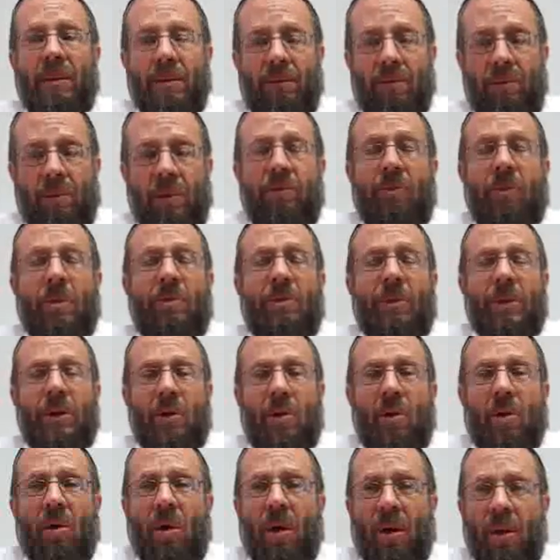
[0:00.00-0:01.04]
what, what we
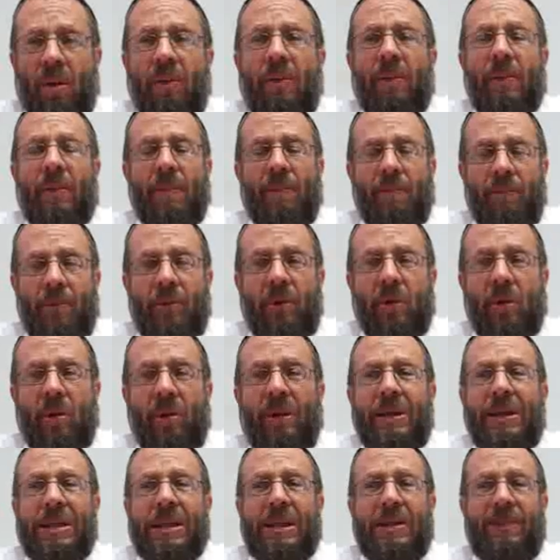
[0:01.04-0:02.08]
call
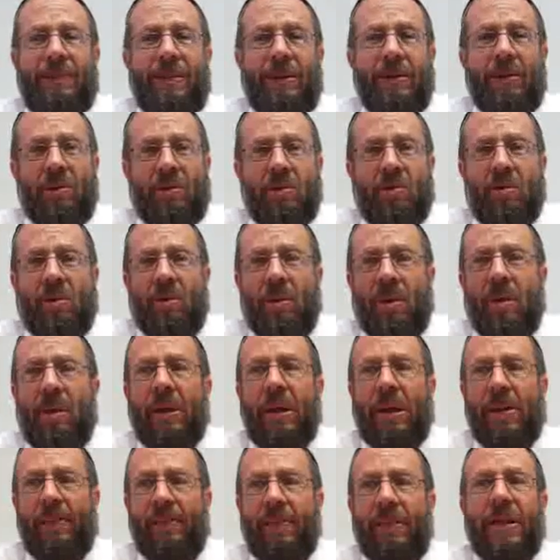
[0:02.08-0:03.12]
purely spiritual
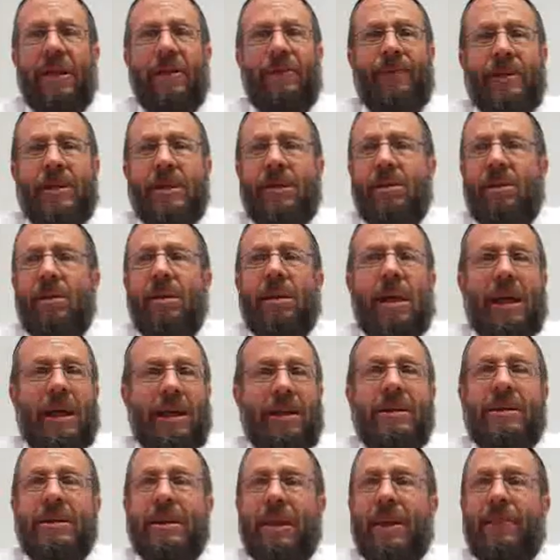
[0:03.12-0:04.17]
and metaphysical
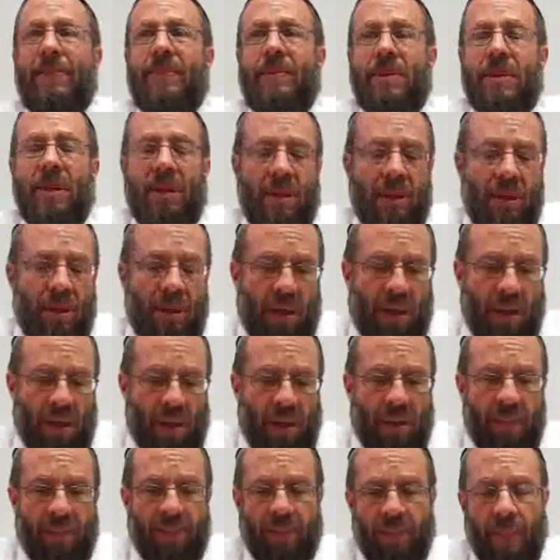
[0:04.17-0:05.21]
concepts.
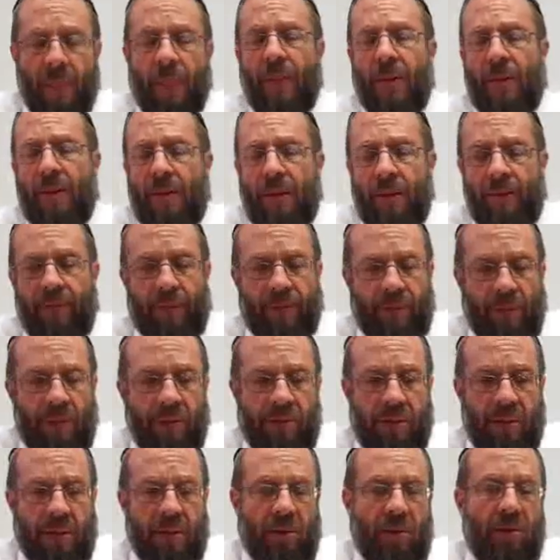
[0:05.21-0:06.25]
Um, if a
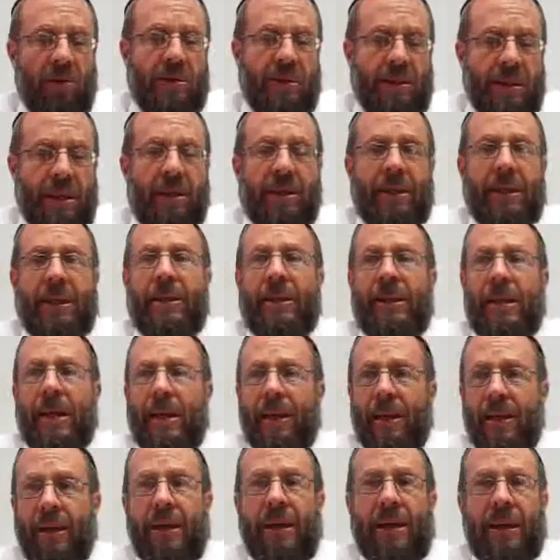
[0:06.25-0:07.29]
person looks not only at the
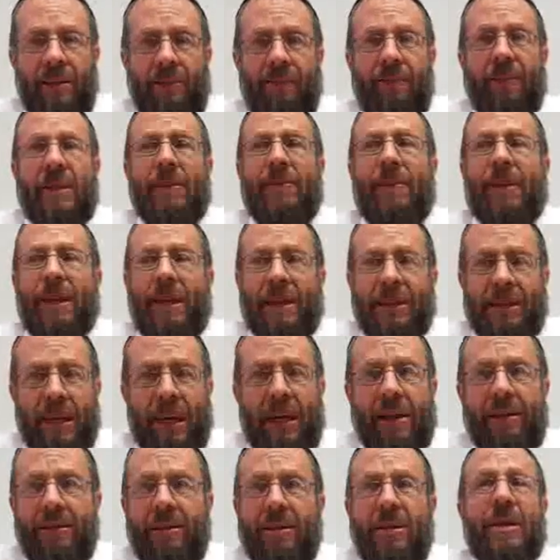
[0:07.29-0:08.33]
Ari, but the Baal
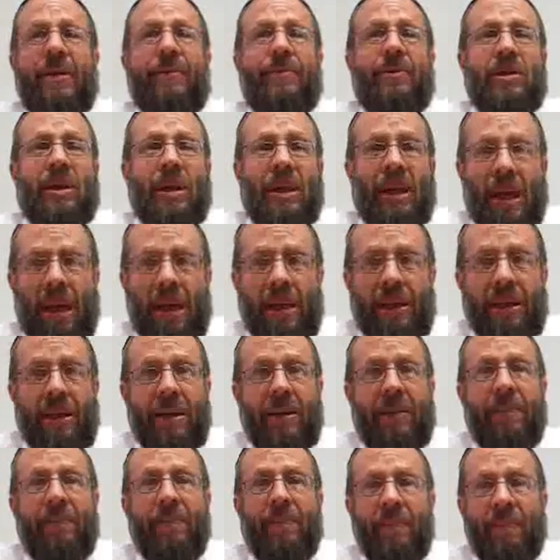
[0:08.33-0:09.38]
HaTanya, the Nefesh
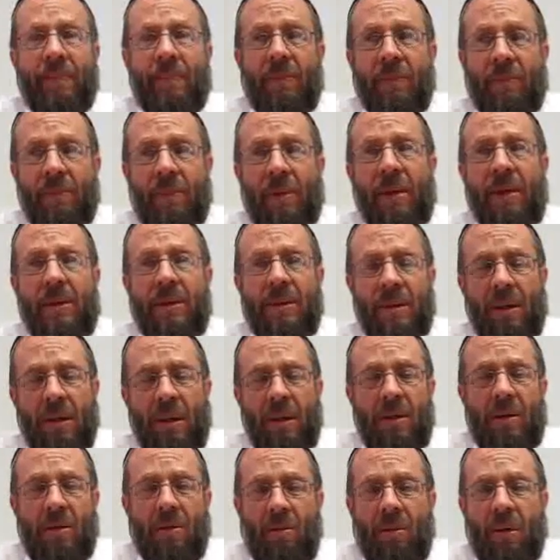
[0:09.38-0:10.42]
HaChaim, right?
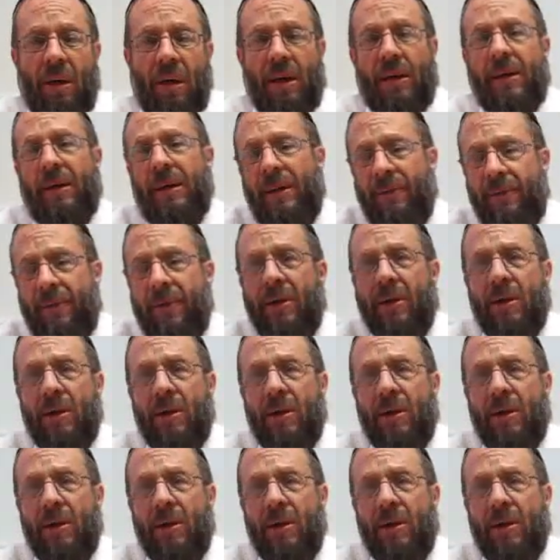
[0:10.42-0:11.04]
And even